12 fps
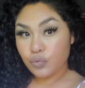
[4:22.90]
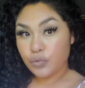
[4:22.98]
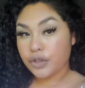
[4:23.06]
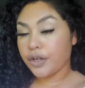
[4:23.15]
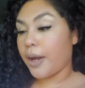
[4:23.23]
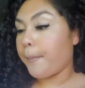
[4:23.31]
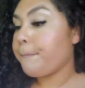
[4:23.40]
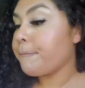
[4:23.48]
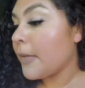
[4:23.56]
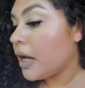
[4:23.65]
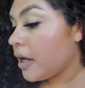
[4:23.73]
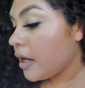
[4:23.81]
So, yeah.
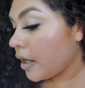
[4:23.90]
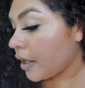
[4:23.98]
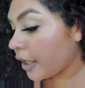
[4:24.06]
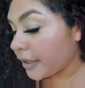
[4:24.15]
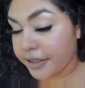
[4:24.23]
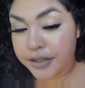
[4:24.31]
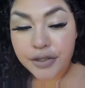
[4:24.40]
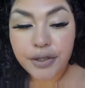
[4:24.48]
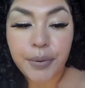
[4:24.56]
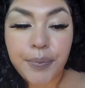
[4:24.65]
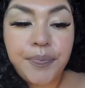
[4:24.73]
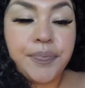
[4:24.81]
Alright, then.
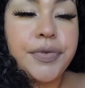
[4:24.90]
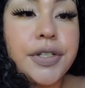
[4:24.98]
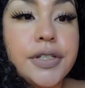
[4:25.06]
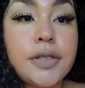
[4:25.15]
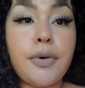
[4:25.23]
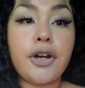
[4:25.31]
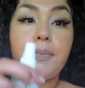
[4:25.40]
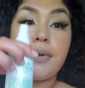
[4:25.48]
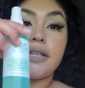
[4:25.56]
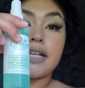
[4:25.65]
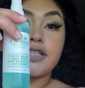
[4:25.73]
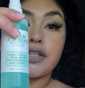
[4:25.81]
So, this is Mario
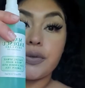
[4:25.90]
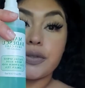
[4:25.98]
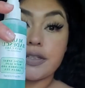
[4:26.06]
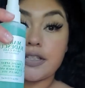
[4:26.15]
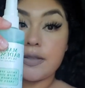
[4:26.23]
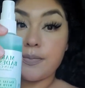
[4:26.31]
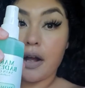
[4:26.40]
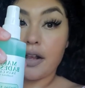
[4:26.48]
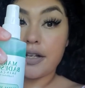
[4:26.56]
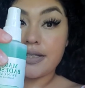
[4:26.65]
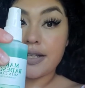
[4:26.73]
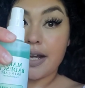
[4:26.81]
Badescu. It's the
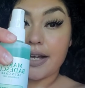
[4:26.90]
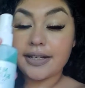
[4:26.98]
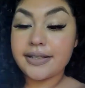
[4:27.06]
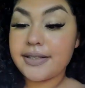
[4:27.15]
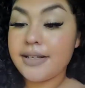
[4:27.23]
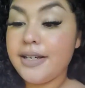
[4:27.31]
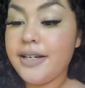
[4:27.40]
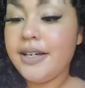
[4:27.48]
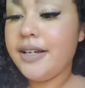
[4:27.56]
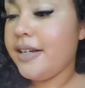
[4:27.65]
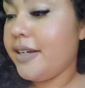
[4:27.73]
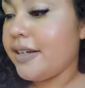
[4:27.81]
smallest size
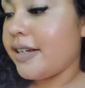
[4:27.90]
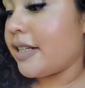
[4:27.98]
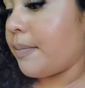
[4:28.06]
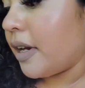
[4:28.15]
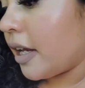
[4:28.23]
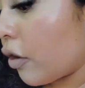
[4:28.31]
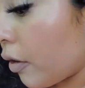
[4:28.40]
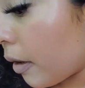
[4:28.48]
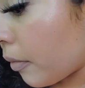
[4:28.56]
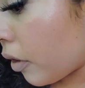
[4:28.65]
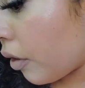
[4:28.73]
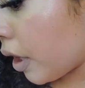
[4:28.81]
because I'm gonna go
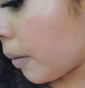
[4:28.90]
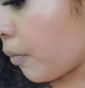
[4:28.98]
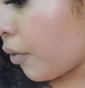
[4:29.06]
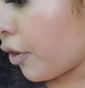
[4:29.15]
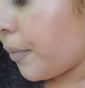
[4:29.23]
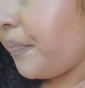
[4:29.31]
go get more.